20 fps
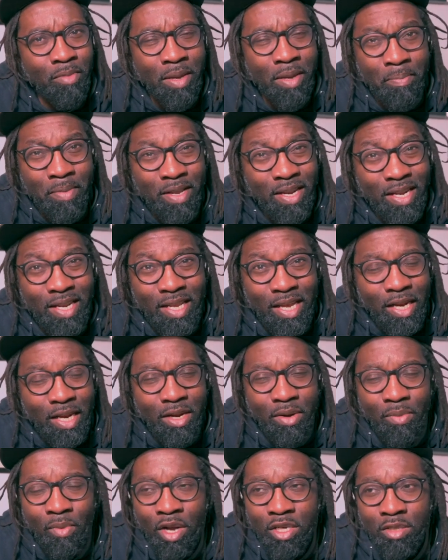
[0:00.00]
Admittedly, I
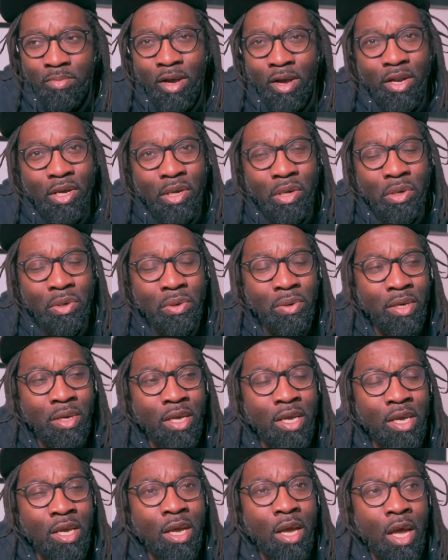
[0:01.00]
didn't watch Monaco,
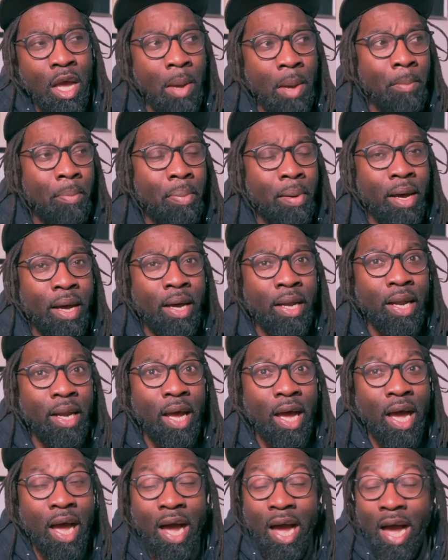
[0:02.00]
but
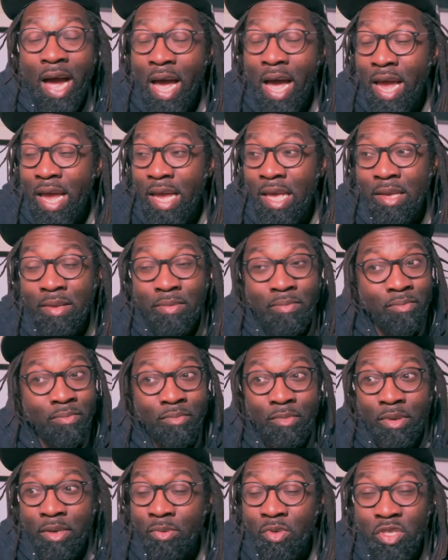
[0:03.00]
I
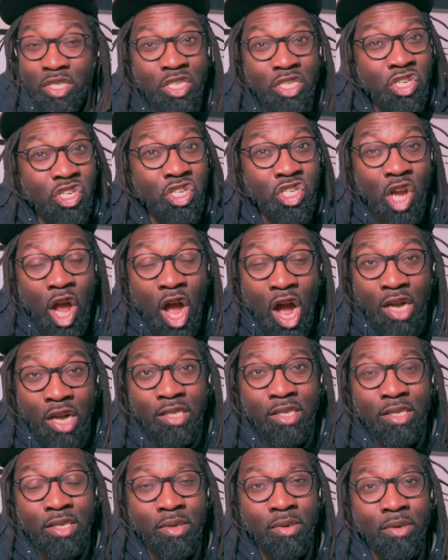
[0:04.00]
was
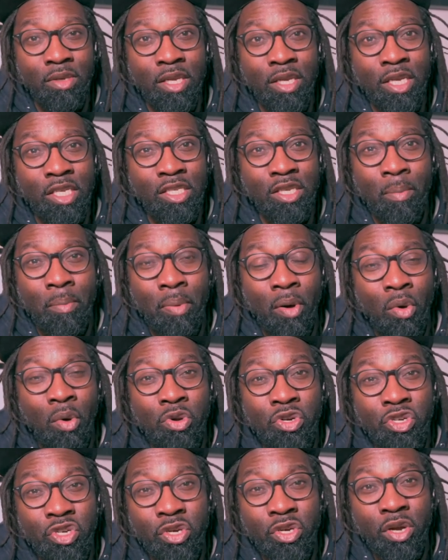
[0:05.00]
shocked. His
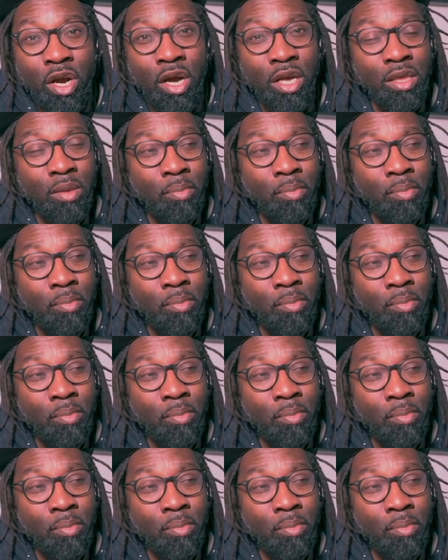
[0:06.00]
composure on the